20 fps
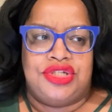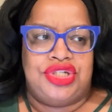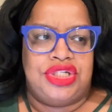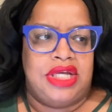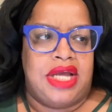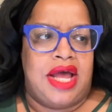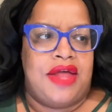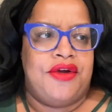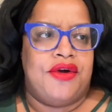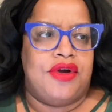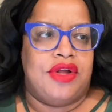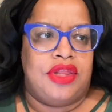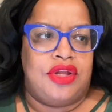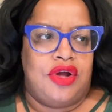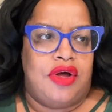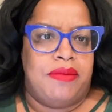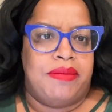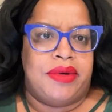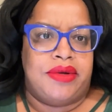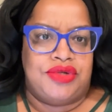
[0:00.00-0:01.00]
She had her
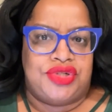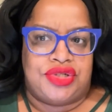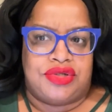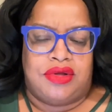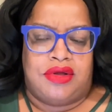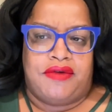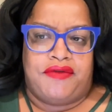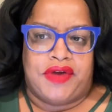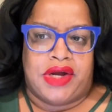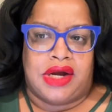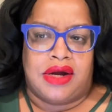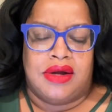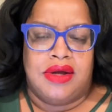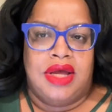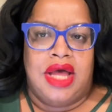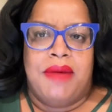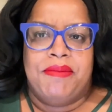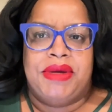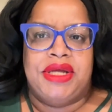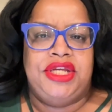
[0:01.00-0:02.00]
little emotional affair,
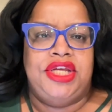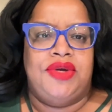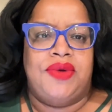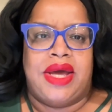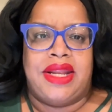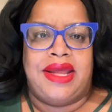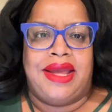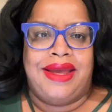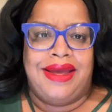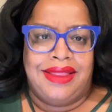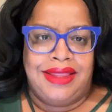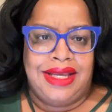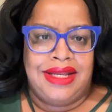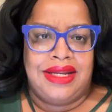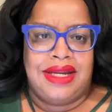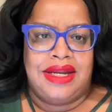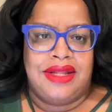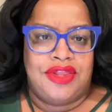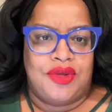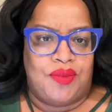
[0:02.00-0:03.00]
but you had
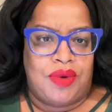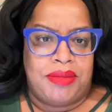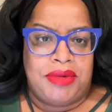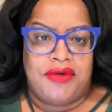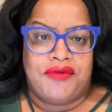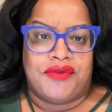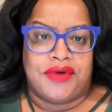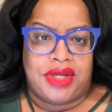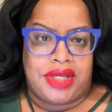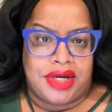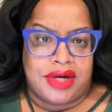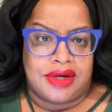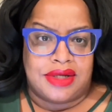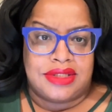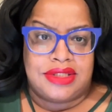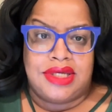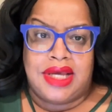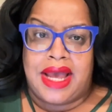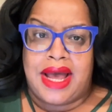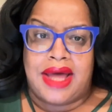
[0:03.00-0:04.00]
alienated the woman for
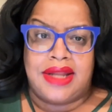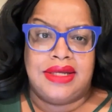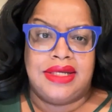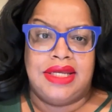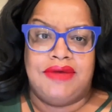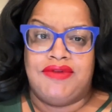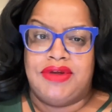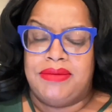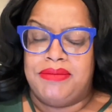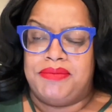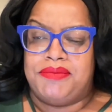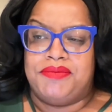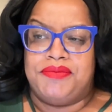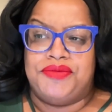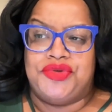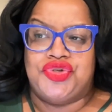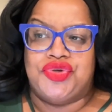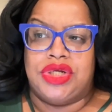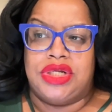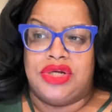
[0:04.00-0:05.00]
years. You hadn't even
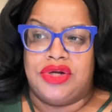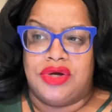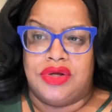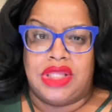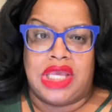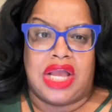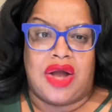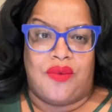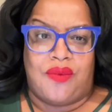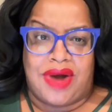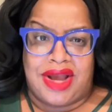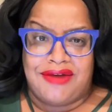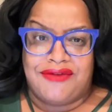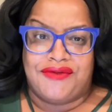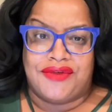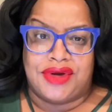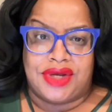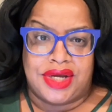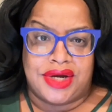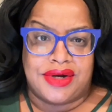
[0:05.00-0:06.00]
treated her like a wife
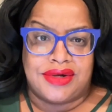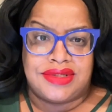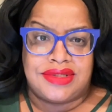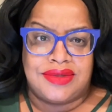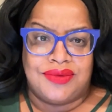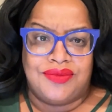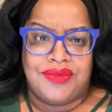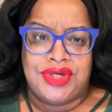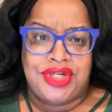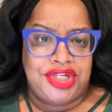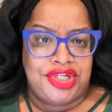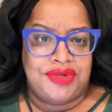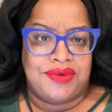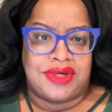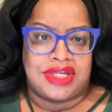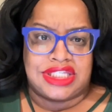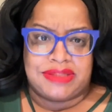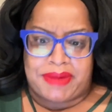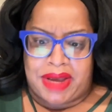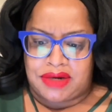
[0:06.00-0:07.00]
for years. What do you
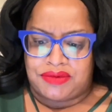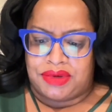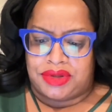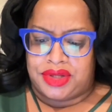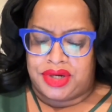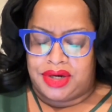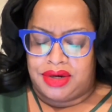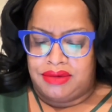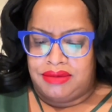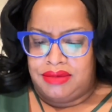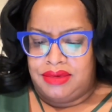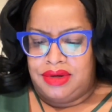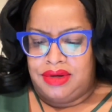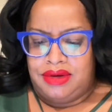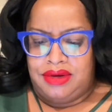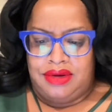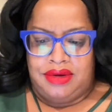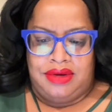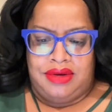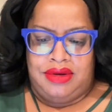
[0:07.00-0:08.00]
expect with her?
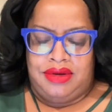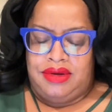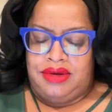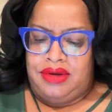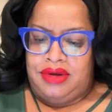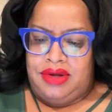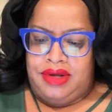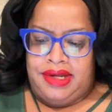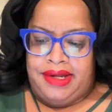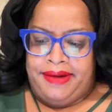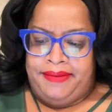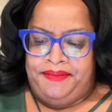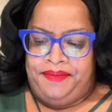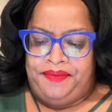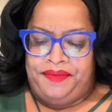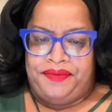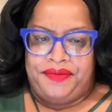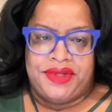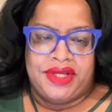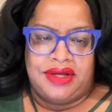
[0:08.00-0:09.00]

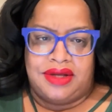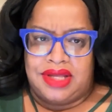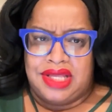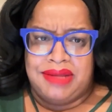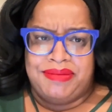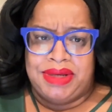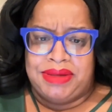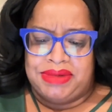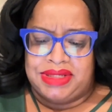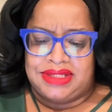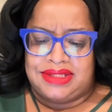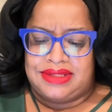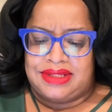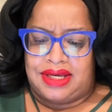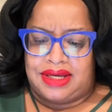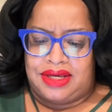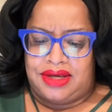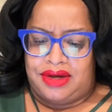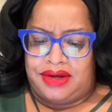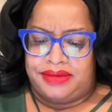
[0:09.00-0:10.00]
Ugh, made me
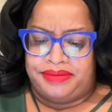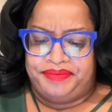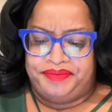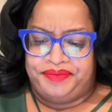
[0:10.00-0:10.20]
sick, y'all.